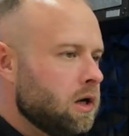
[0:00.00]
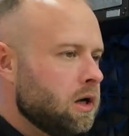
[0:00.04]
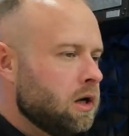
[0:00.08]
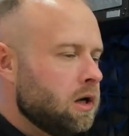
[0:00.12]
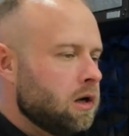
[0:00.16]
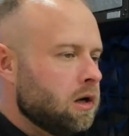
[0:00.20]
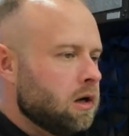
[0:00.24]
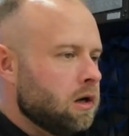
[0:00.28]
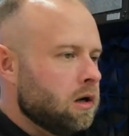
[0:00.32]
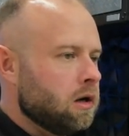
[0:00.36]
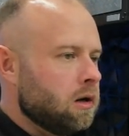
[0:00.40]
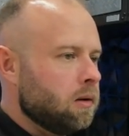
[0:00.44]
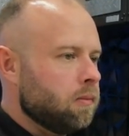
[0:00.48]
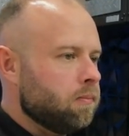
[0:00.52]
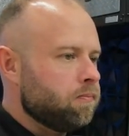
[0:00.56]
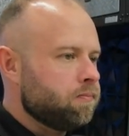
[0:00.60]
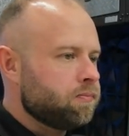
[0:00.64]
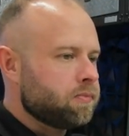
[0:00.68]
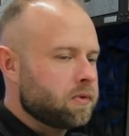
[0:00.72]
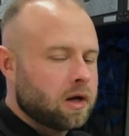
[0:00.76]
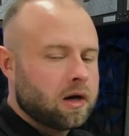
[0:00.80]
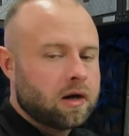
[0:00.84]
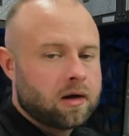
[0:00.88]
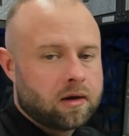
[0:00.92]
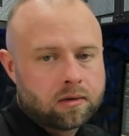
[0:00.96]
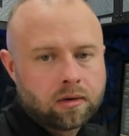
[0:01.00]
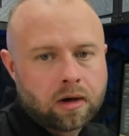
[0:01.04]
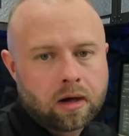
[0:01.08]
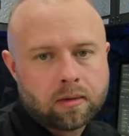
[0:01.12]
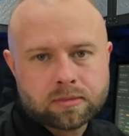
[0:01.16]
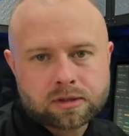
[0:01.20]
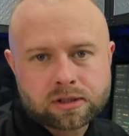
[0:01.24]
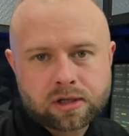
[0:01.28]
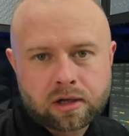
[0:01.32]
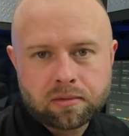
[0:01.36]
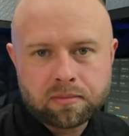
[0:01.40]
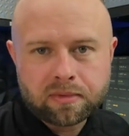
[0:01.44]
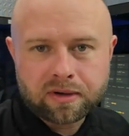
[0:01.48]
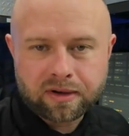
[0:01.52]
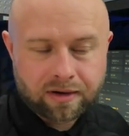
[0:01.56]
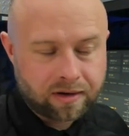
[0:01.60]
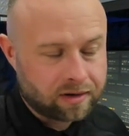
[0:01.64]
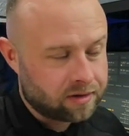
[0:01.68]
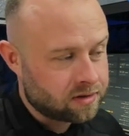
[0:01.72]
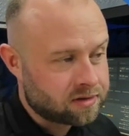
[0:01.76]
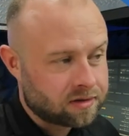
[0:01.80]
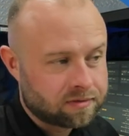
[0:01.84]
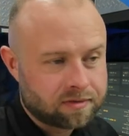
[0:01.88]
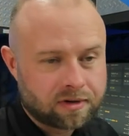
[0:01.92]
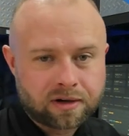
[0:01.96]
I'm just going to be
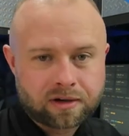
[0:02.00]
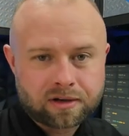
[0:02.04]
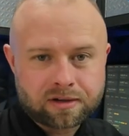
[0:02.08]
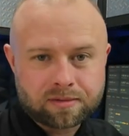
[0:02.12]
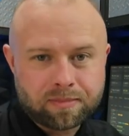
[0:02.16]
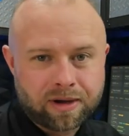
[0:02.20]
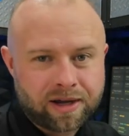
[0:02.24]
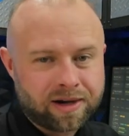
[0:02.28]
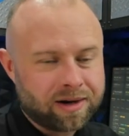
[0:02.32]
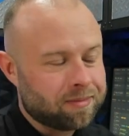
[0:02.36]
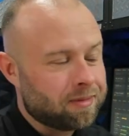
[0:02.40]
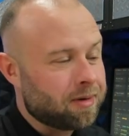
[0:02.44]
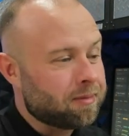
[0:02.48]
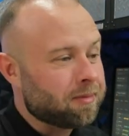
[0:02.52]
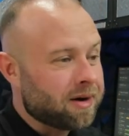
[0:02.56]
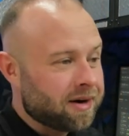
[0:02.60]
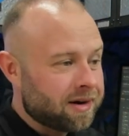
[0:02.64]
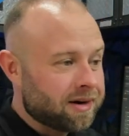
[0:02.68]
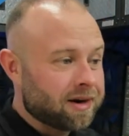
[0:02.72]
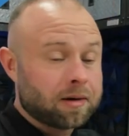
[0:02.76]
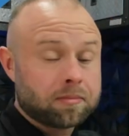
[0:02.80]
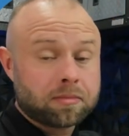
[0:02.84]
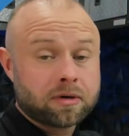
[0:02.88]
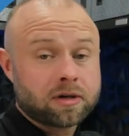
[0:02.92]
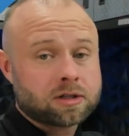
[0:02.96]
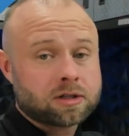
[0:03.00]
honest. I've already made up my mind. I'm going to